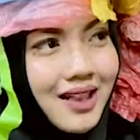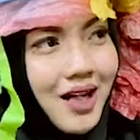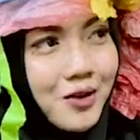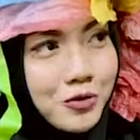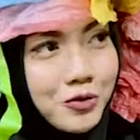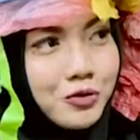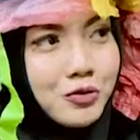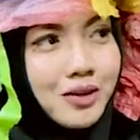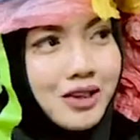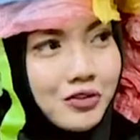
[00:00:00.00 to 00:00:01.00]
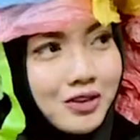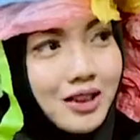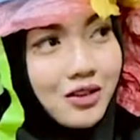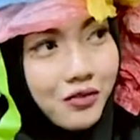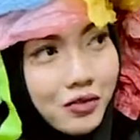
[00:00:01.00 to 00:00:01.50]
How to reduce
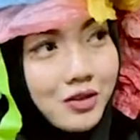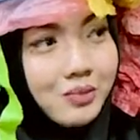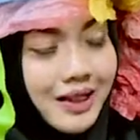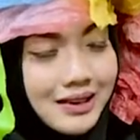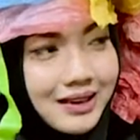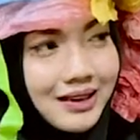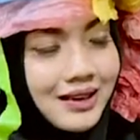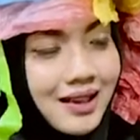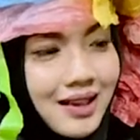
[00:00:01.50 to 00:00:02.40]
and reducing plastic?